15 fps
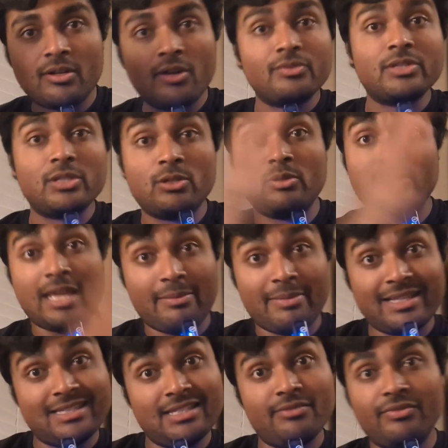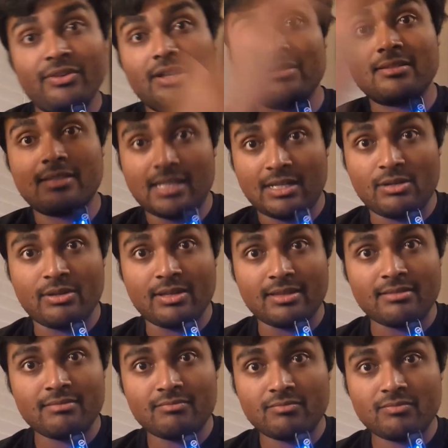obviously you do the MAT first, then you
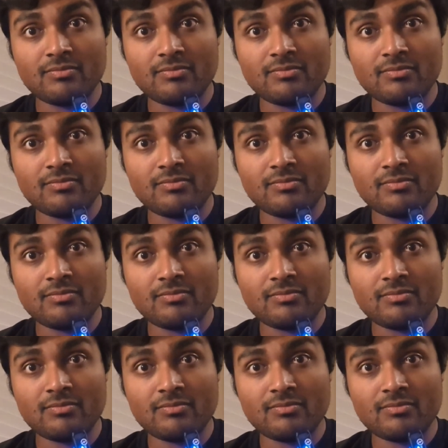get